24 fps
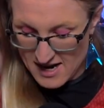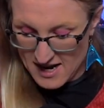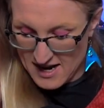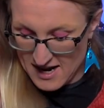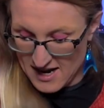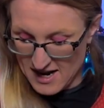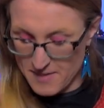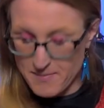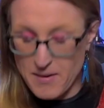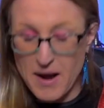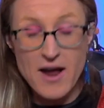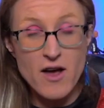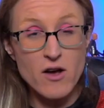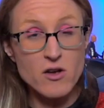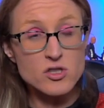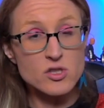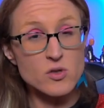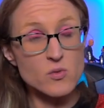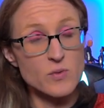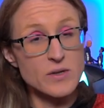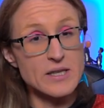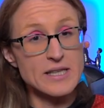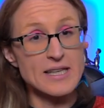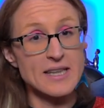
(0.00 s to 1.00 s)
I
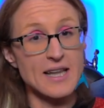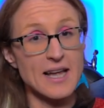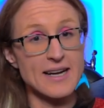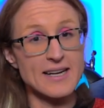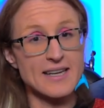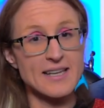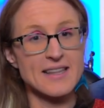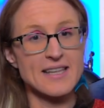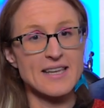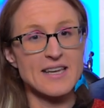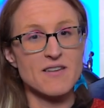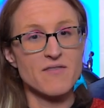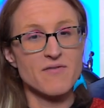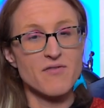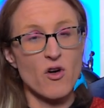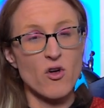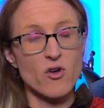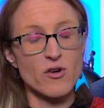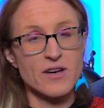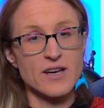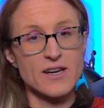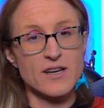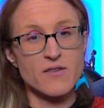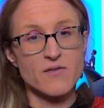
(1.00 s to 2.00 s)
also really liked the
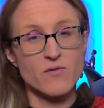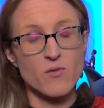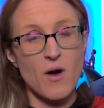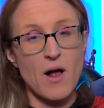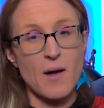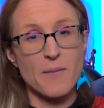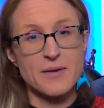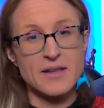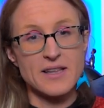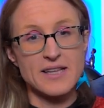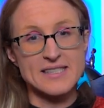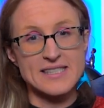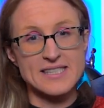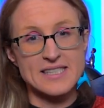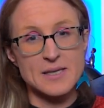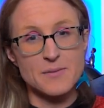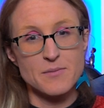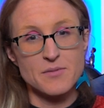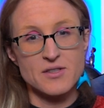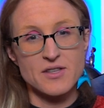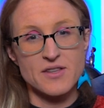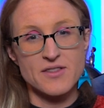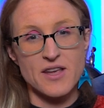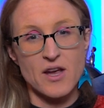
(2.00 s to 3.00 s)
Vulcan Romulan
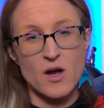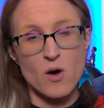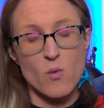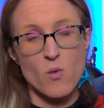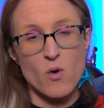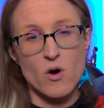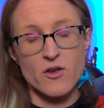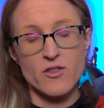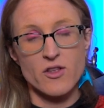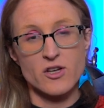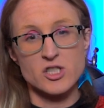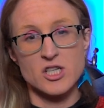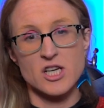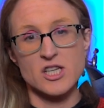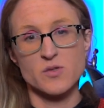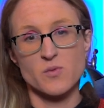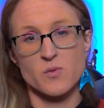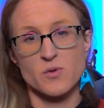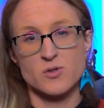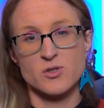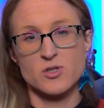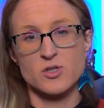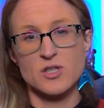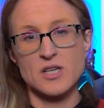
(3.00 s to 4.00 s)
symbol that they all wore on their chest,
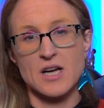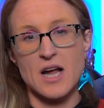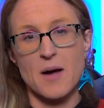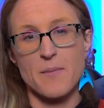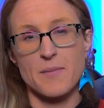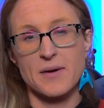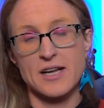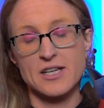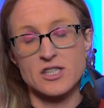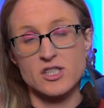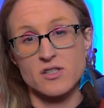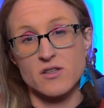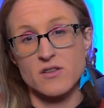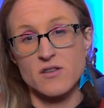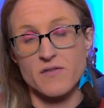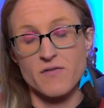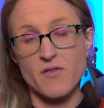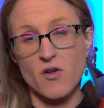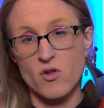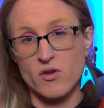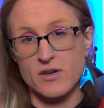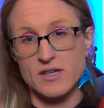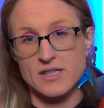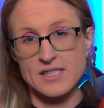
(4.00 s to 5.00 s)
which is a combination of the
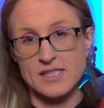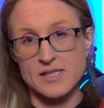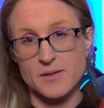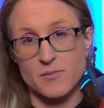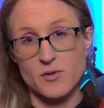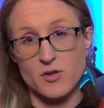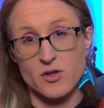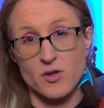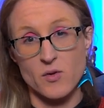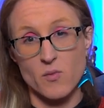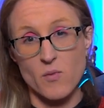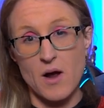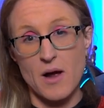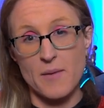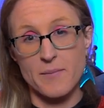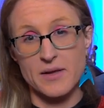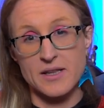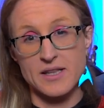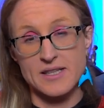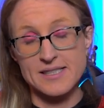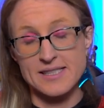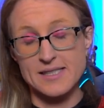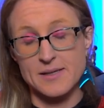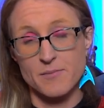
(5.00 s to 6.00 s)
Vulcan symbol and the
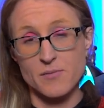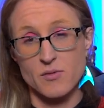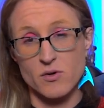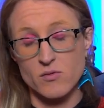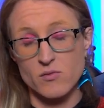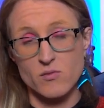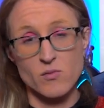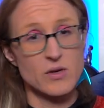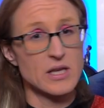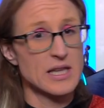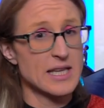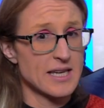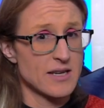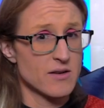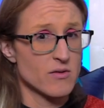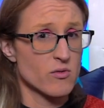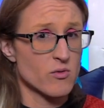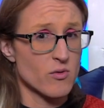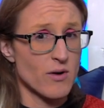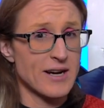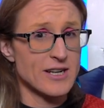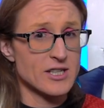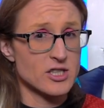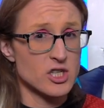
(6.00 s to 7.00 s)
Romulus symbol. Really
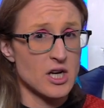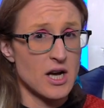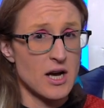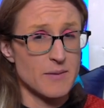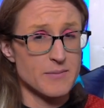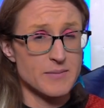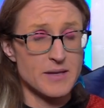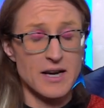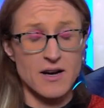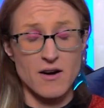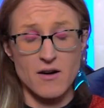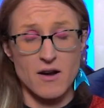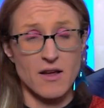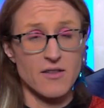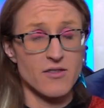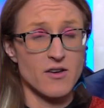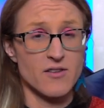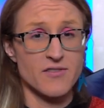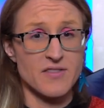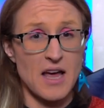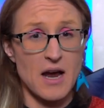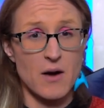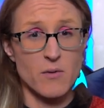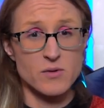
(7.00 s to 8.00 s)
great job there. I
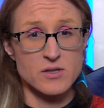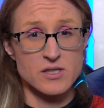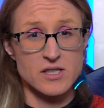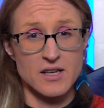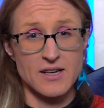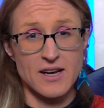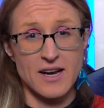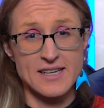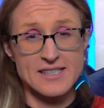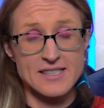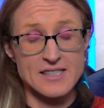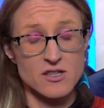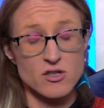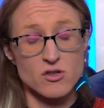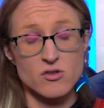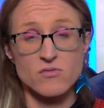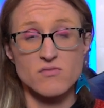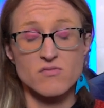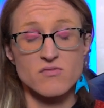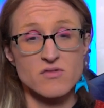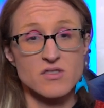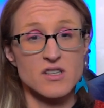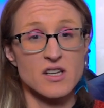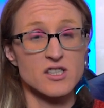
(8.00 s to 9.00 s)
thought that was a nice
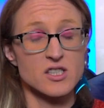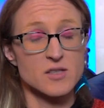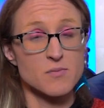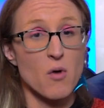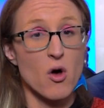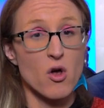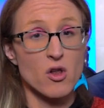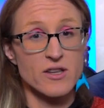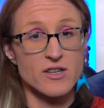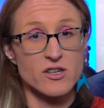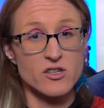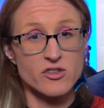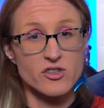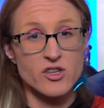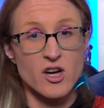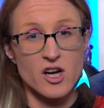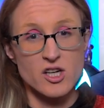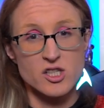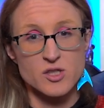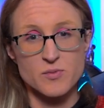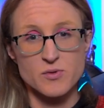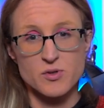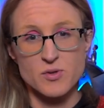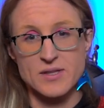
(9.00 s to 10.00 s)
little, a small little
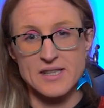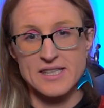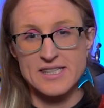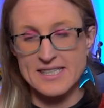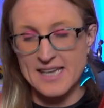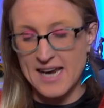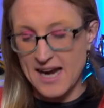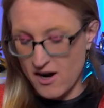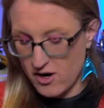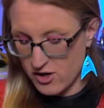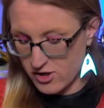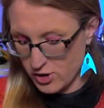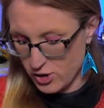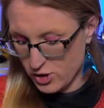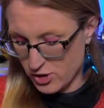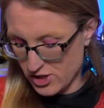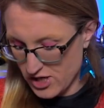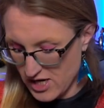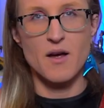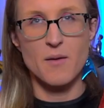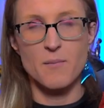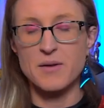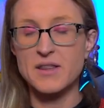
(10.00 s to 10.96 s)
touch between these characters.